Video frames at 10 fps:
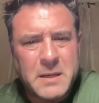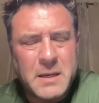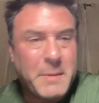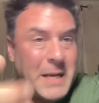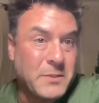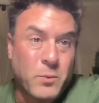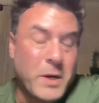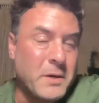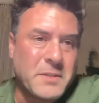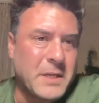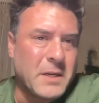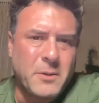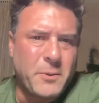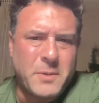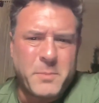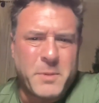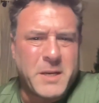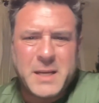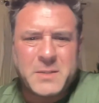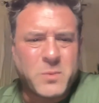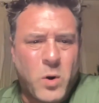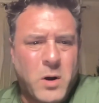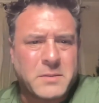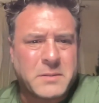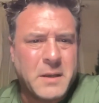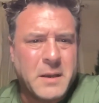I mean, that's renters included, but it gets worse.